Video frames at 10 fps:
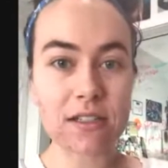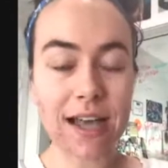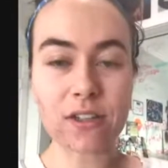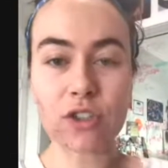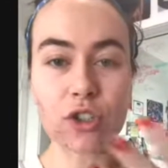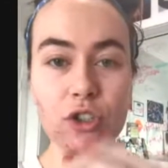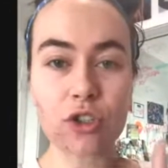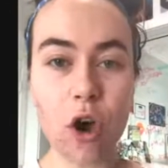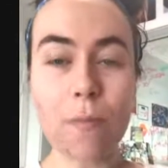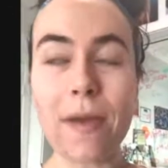That's
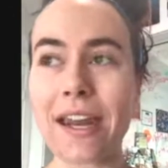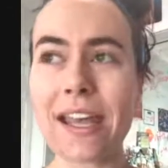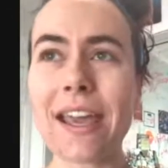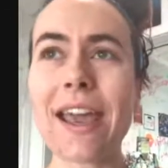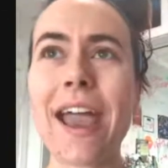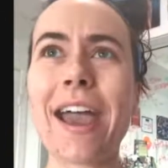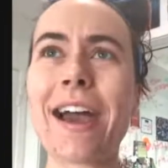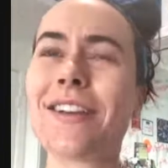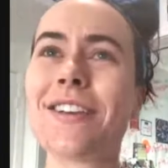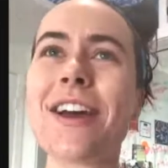so many.
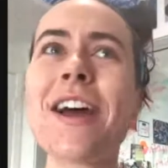And